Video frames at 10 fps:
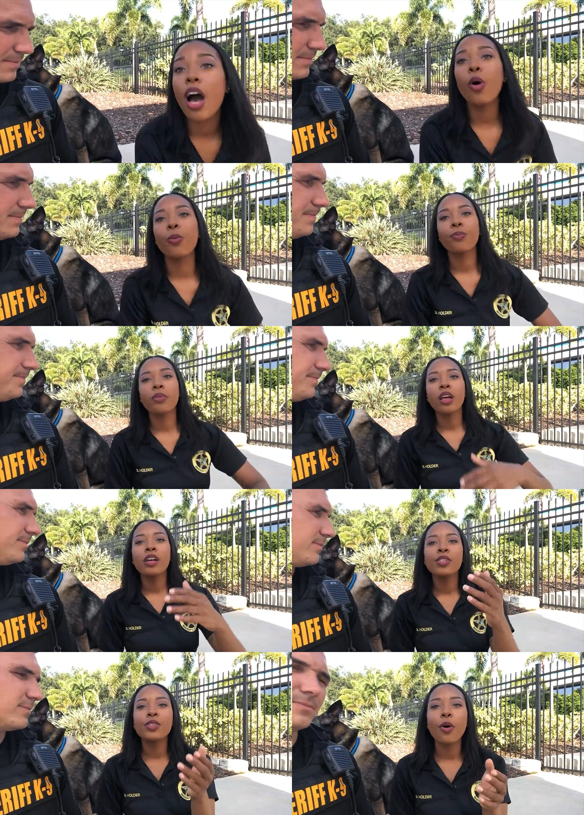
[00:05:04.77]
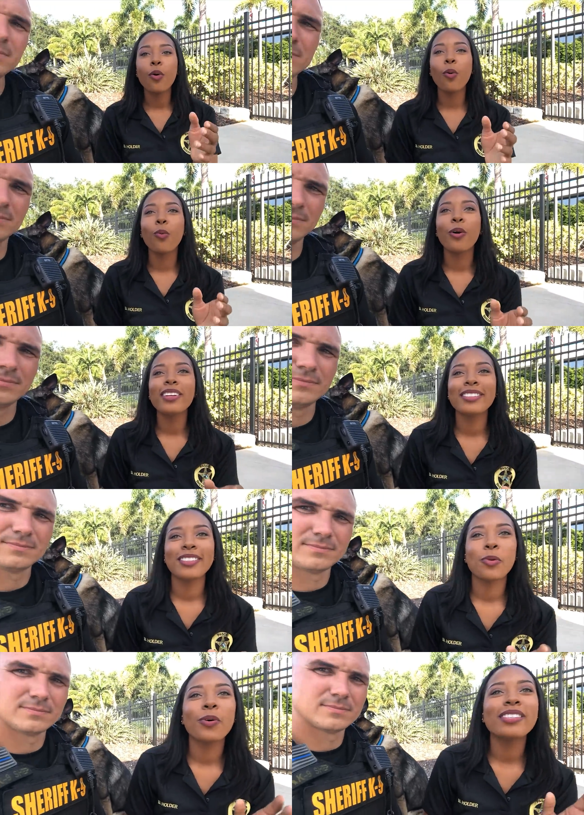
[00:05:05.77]
Speaker 1: Oh, so what?
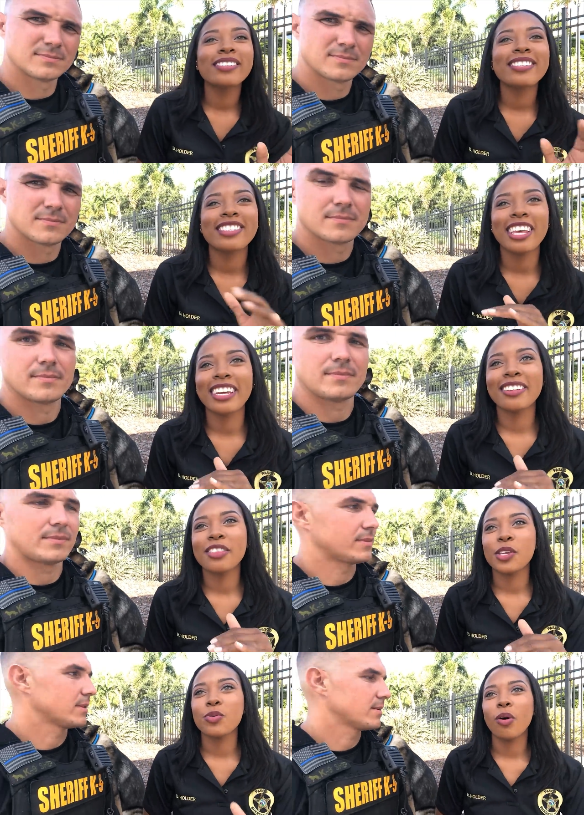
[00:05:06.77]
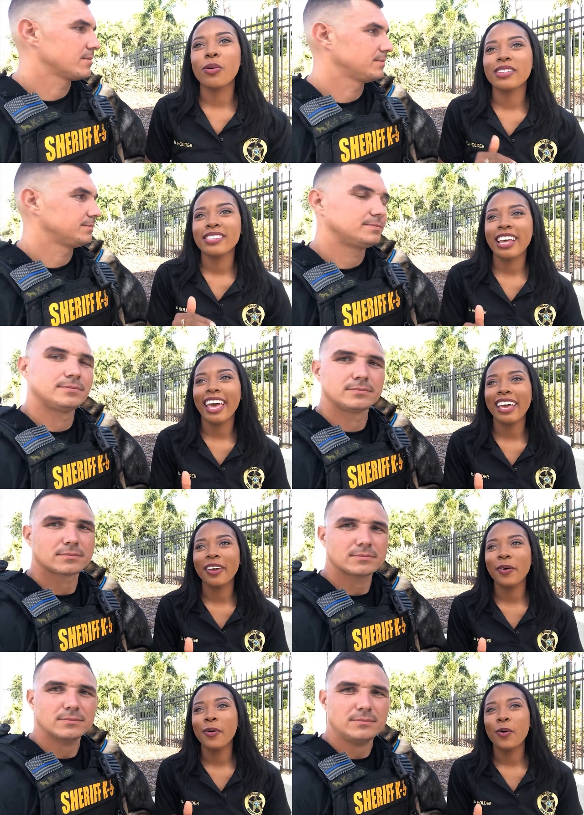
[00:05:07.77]
What's this thing that you always
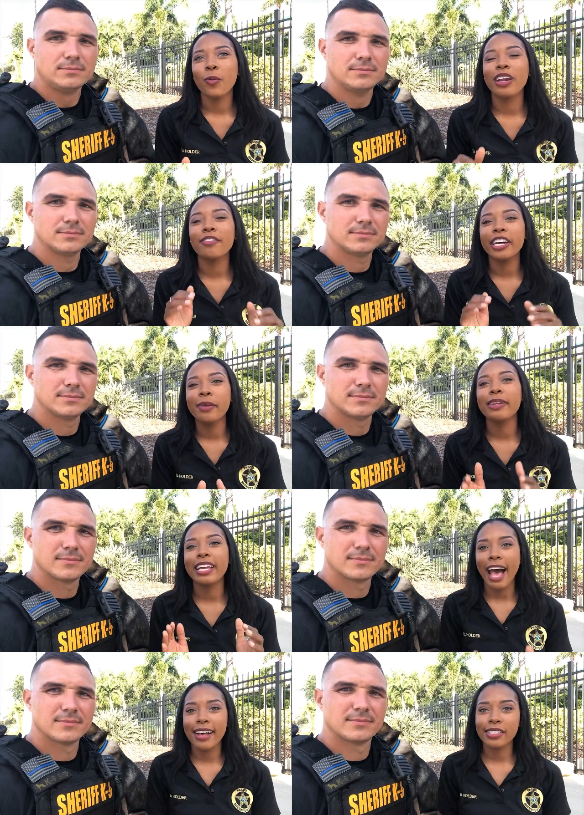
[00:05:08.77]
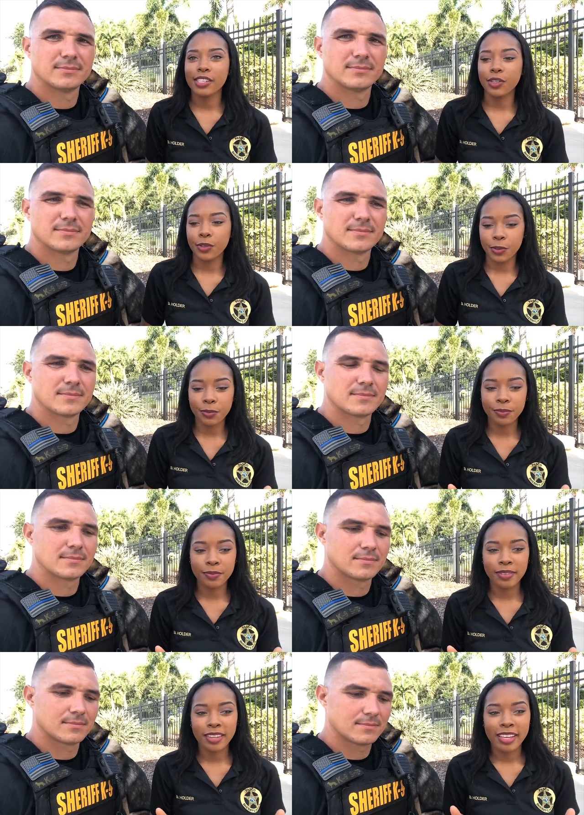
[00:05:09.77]
say whenever anybody asks you,
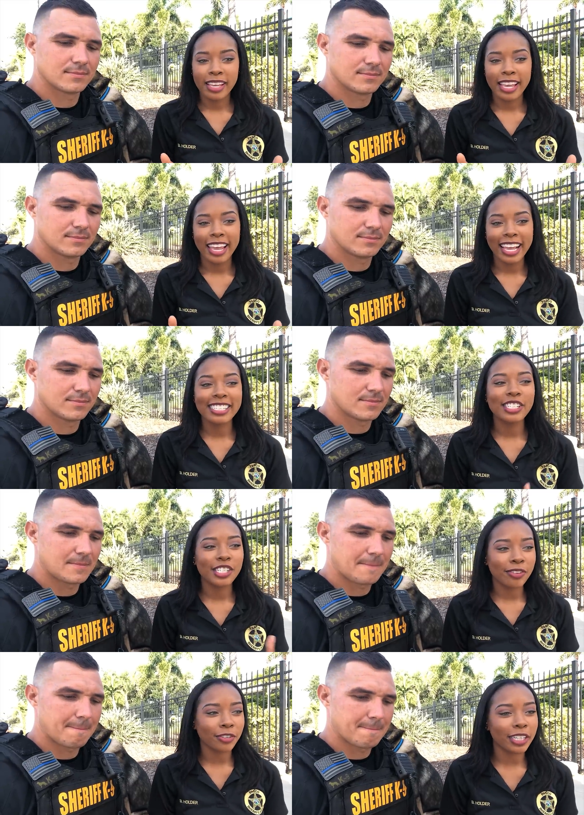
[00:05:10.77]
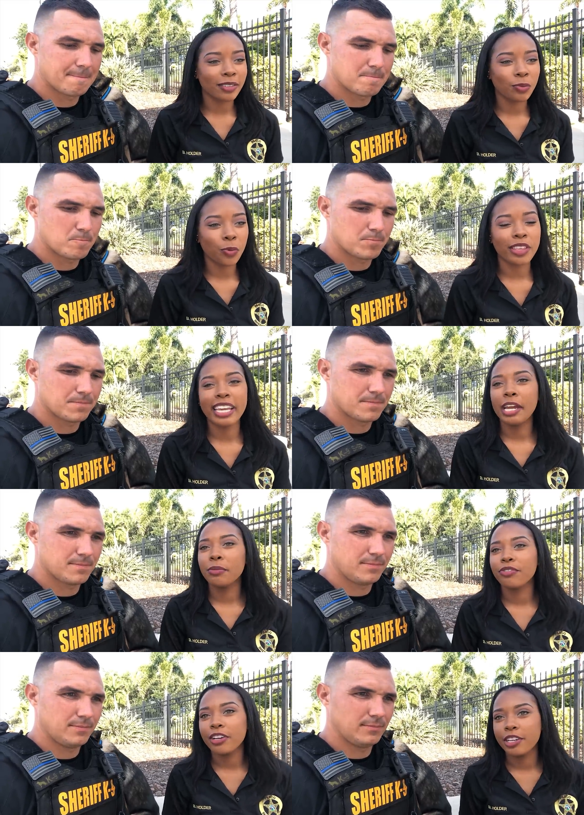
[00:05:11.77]
is it different with a
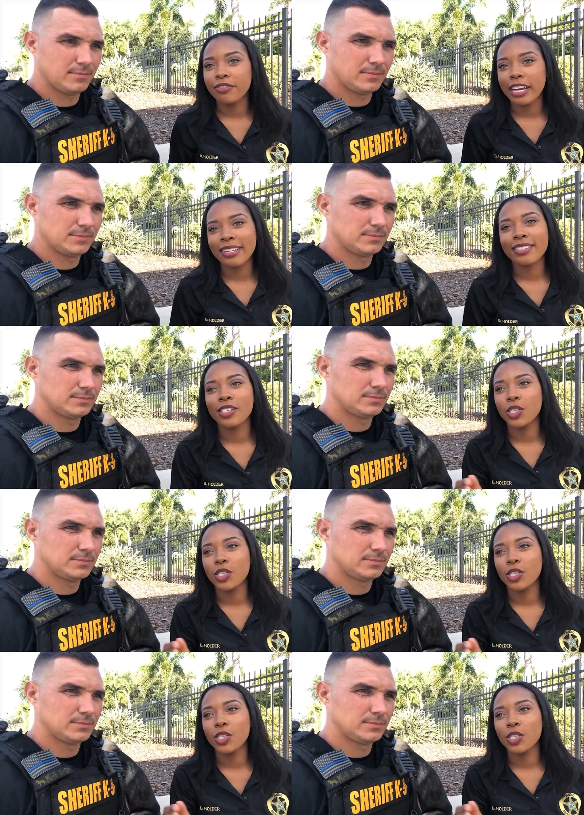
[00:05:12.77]
camera in front of your face